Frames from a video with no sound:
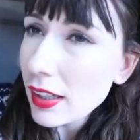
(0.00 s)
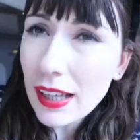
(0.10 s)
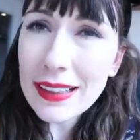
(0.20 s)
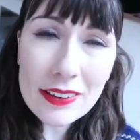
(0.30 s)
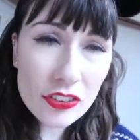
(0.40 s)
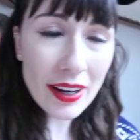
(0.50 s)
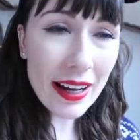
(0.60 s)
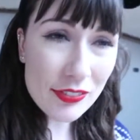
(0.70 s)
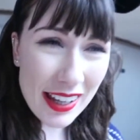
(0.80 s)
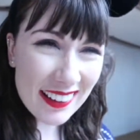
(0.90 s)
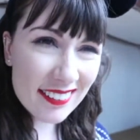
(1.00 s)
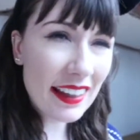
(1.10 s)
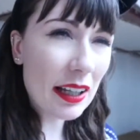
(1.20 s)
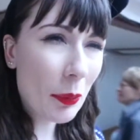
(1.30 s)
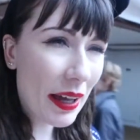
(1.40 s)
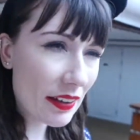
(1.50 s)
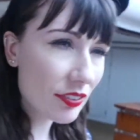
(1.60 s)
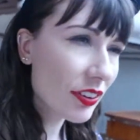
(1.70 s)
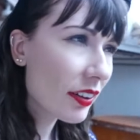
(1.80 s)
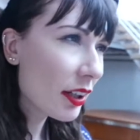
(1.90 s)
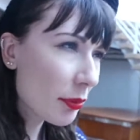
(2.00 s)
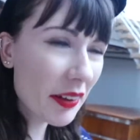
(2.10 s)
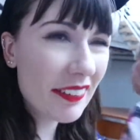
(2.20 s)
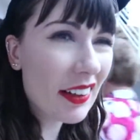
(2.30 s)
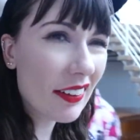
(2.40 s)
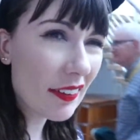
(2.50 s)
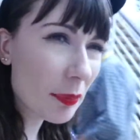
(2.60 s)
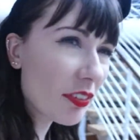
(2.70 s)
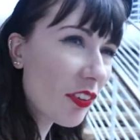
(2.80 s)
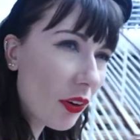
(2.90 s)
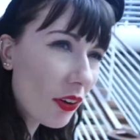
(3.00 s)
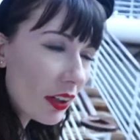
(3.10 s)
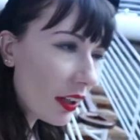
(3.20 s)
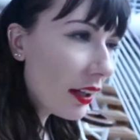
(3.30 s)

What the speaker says: And then straight after that, sail away. Probably said all this before,